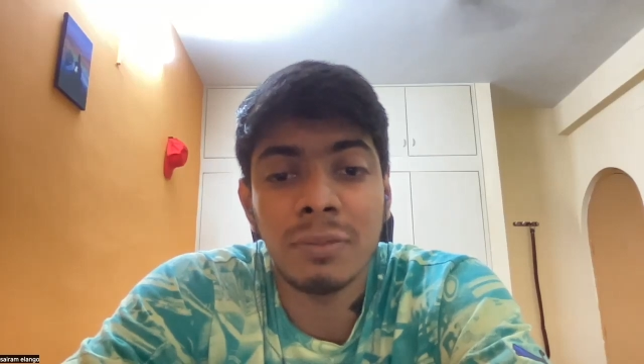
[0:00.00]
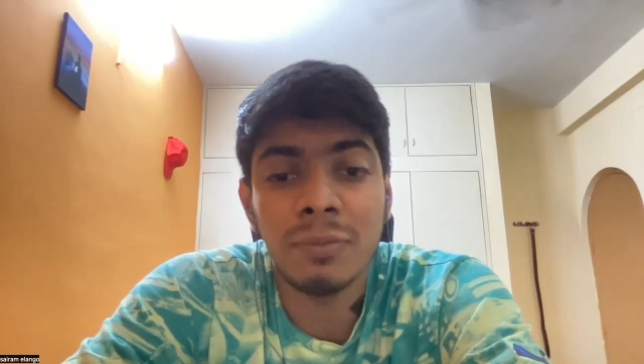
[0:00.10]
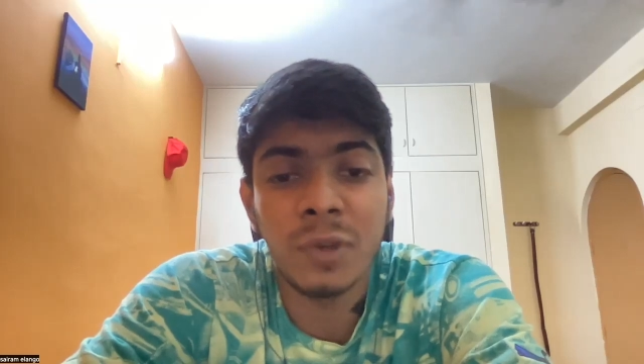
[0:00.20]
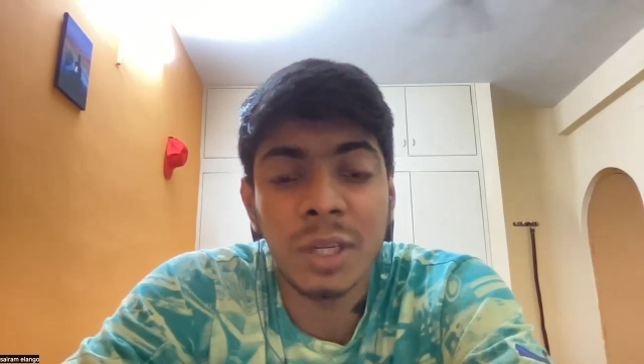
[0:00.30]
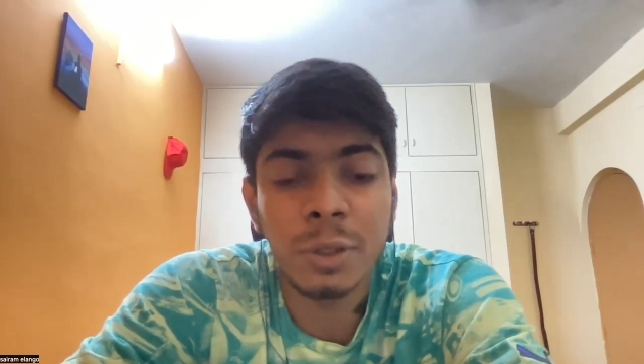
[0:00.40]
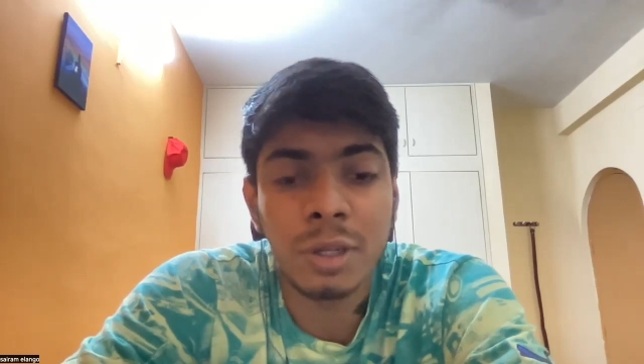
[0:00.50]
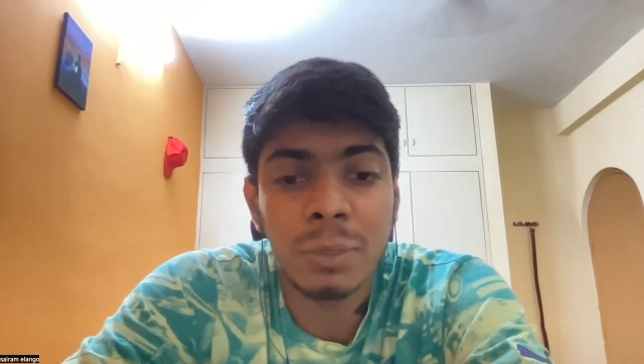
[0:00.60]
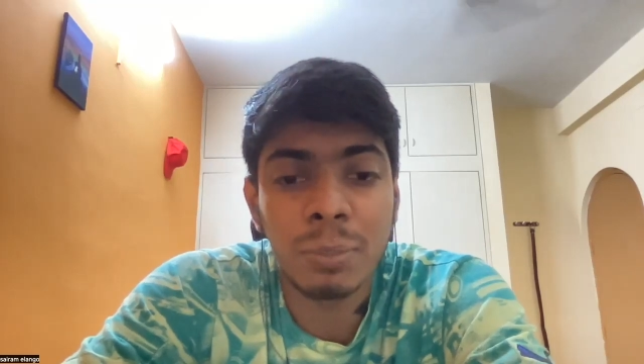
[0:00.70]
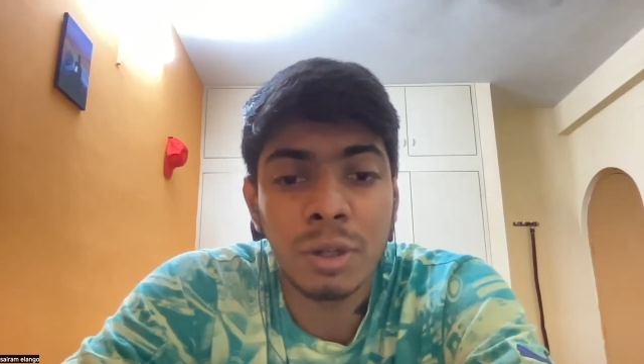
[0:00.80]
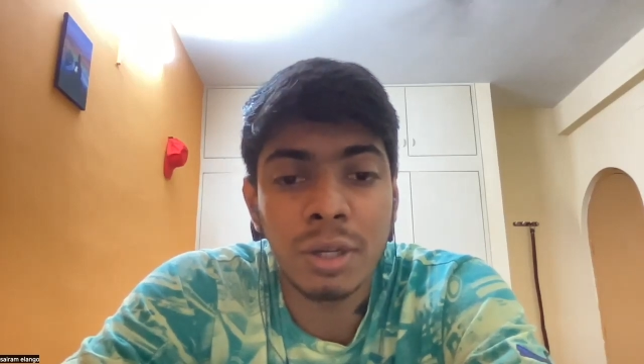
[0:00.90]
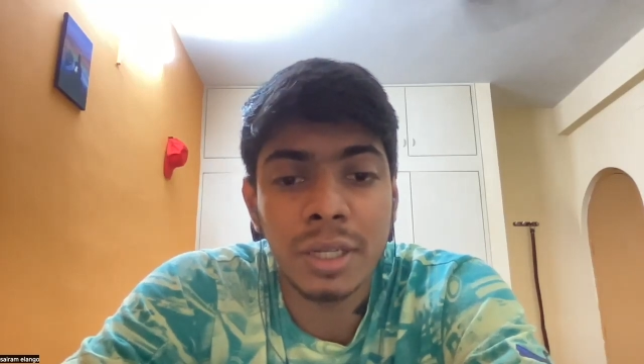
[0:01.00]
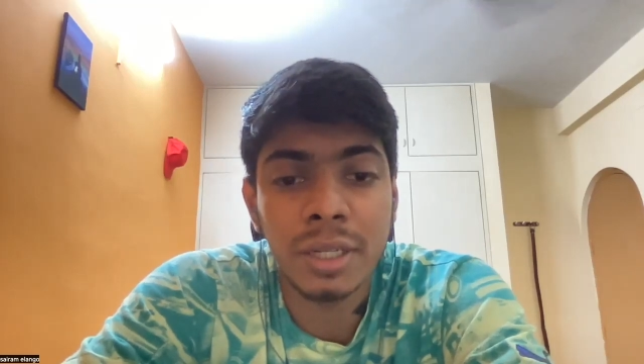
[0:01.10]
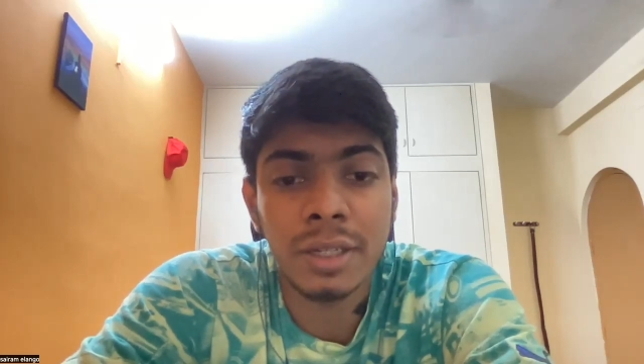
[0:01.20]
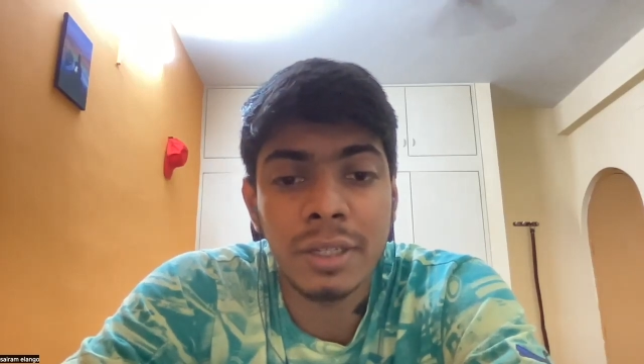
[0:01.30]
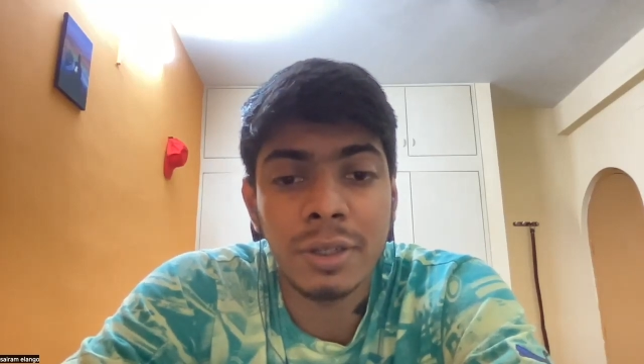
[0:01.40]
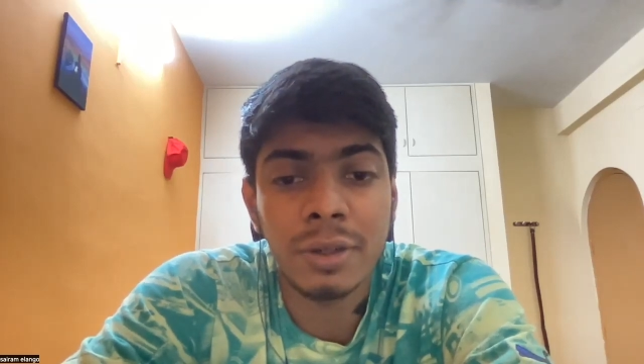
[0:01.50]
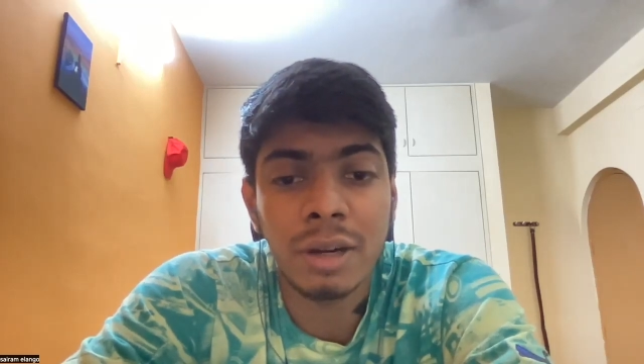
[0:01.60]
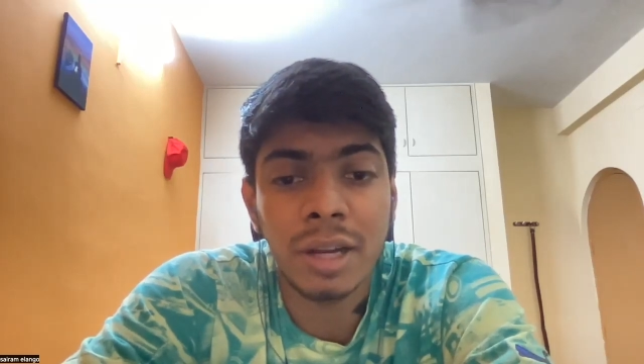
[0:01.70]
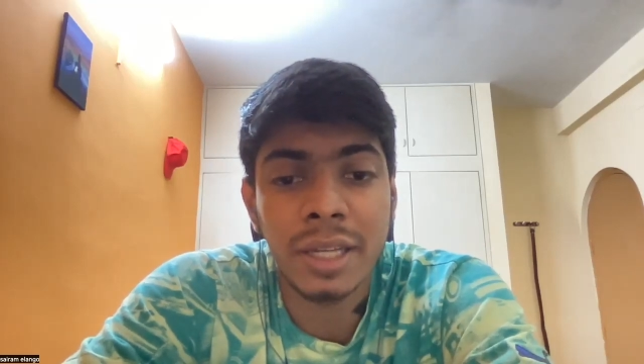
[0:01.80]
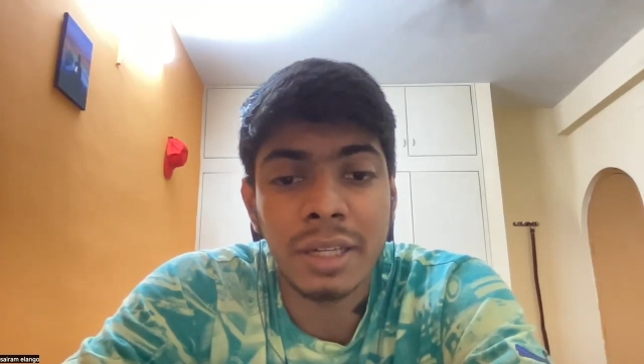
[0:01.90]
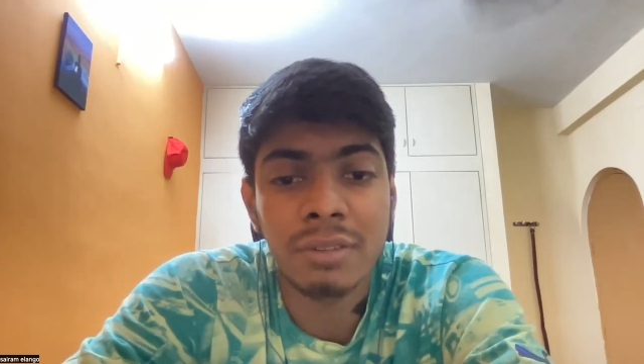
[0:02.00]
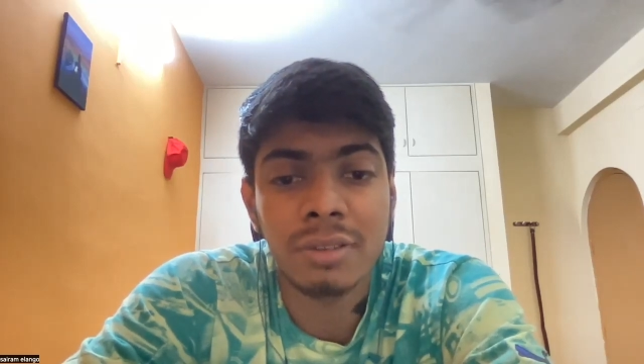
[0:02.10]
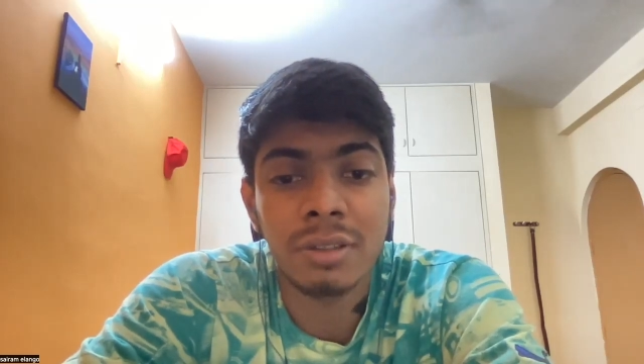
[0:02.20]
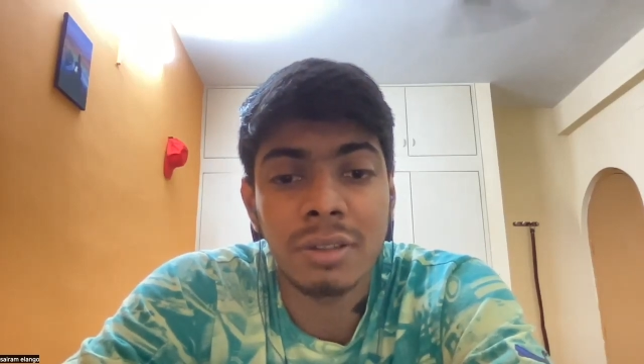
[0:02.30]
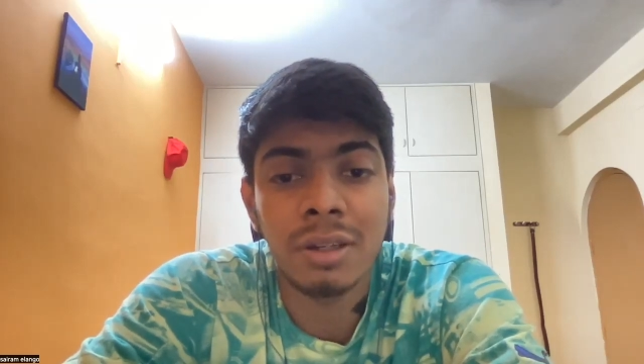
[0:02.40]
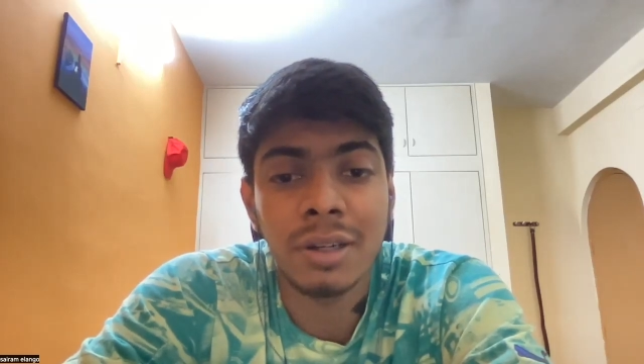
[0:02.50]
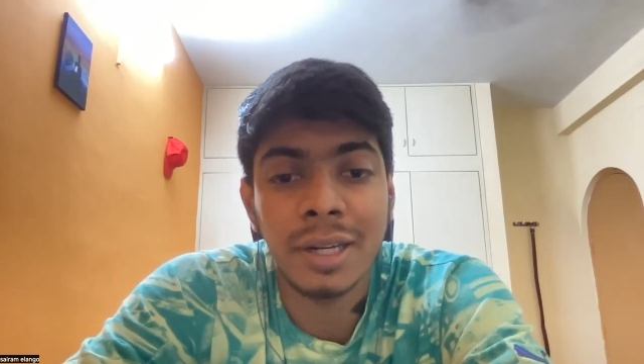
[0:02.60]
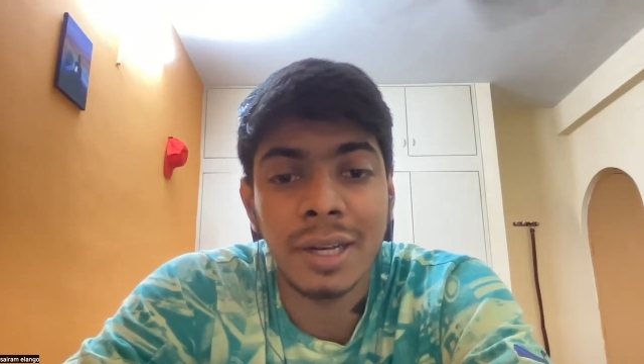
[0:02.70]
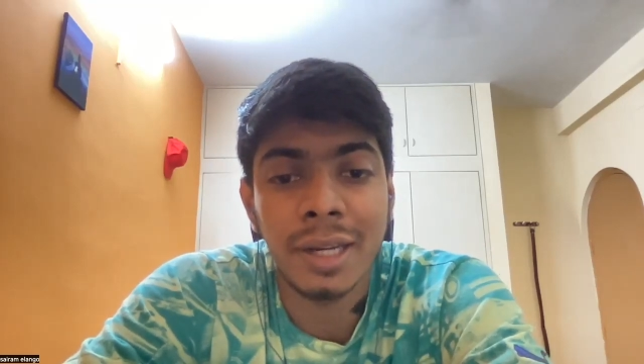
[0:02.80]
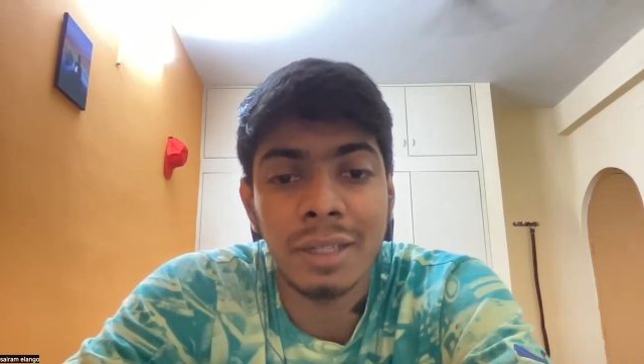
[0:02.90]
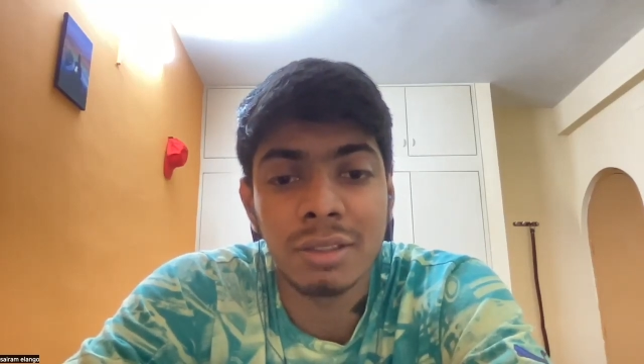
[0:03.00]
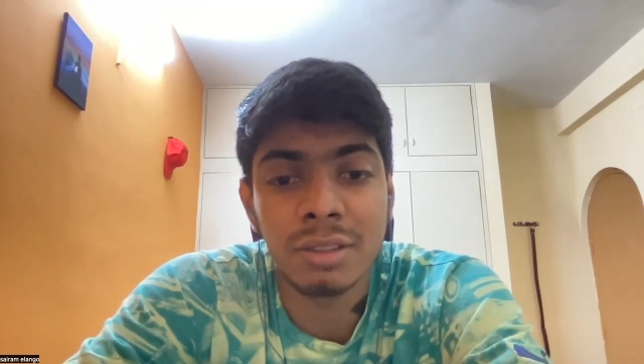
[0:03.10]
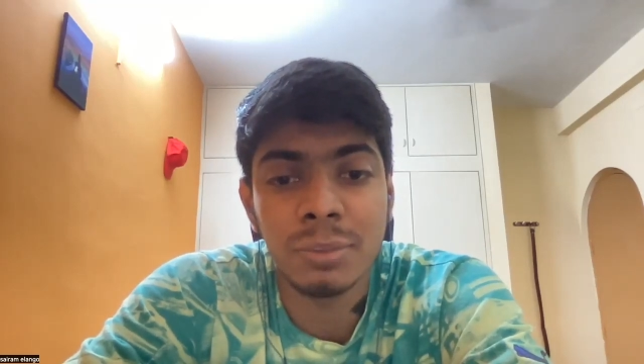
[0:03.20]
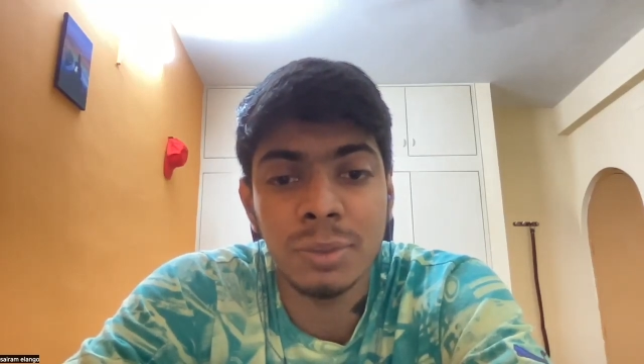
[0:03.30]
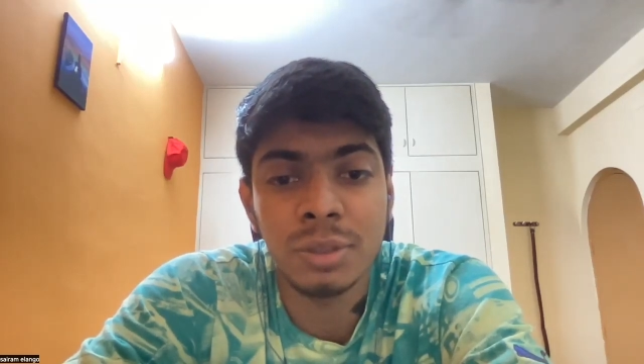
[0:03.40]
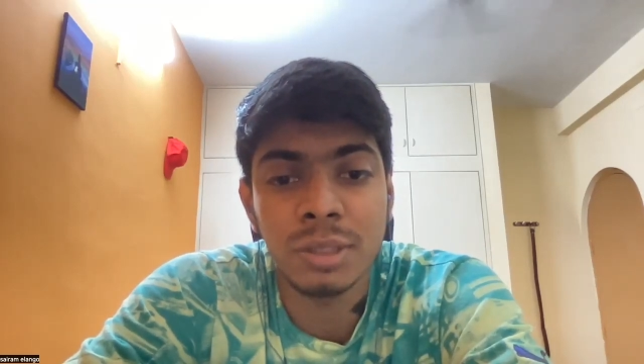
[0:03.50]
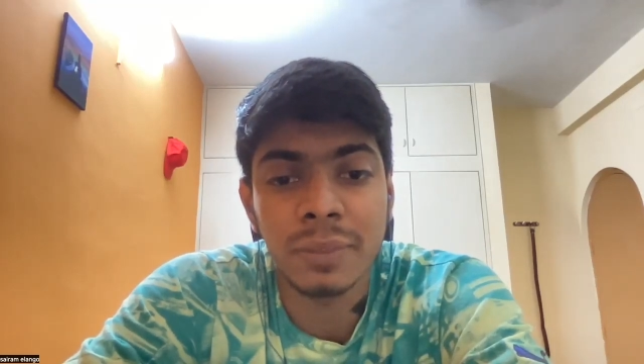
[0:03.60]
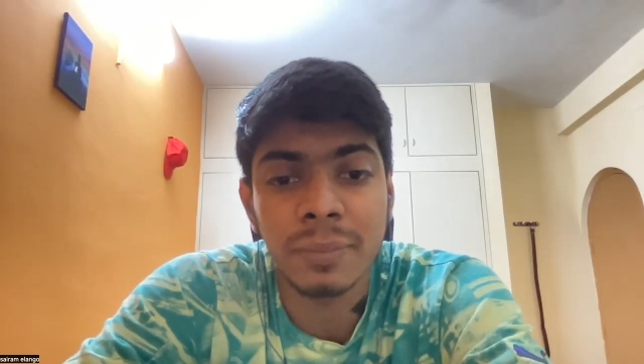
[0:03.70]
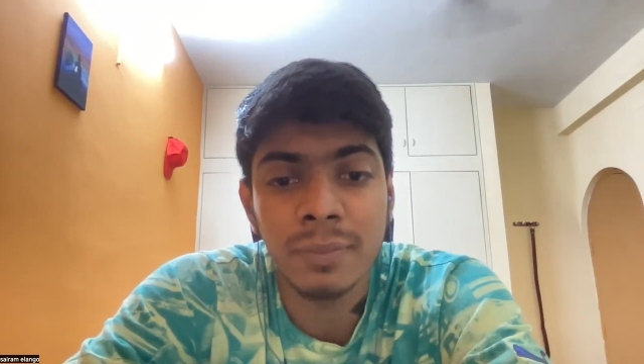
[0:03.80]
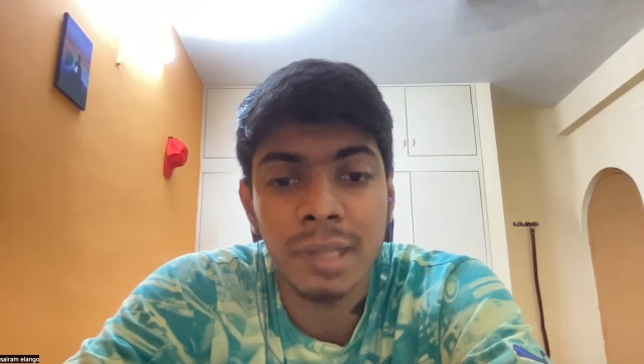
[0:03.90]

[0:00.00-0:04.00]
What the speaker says: when you are deploying it in your Linux or Red Hat distribution.